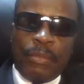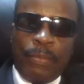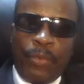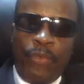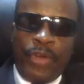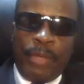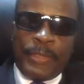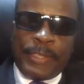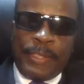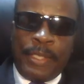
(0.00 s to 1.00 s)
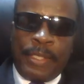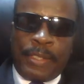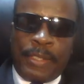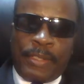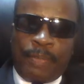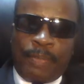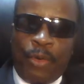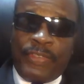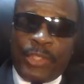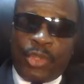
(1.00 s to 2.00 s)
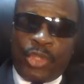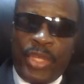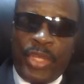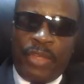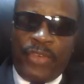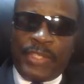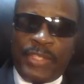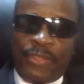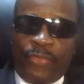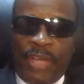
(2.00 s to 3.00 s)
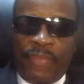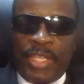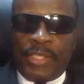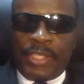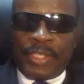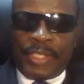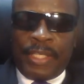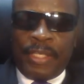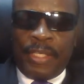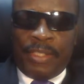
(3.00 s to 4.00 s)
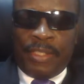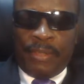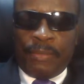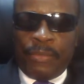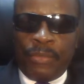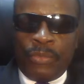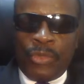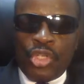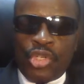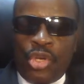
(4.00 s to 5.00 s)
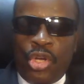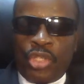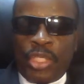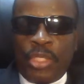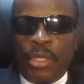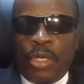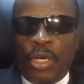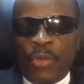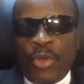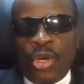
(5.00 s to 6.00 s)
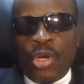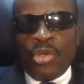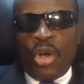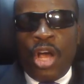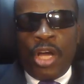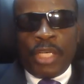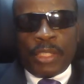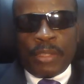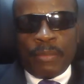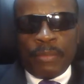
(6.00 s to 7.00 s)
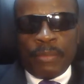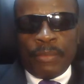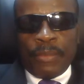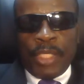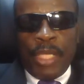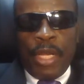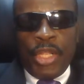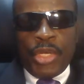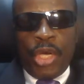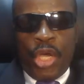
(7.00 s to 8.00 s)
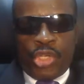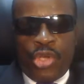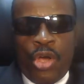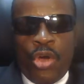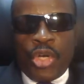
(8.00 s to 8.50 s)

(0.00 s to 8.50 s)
Proverbs 3 verse 5 and 6 said, "Trust in the Lord with all your heart, and lean not your own